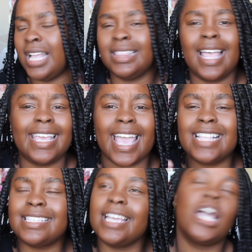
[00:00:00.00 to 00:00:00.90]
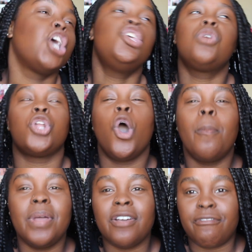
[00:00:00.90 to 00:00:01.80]
Like, it's like you can
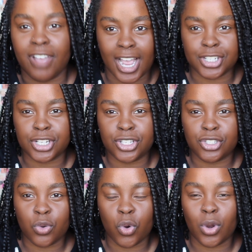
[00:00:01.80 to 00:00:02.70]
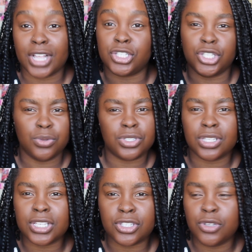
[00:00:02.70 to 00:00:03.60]
open a fashion store, it's useless.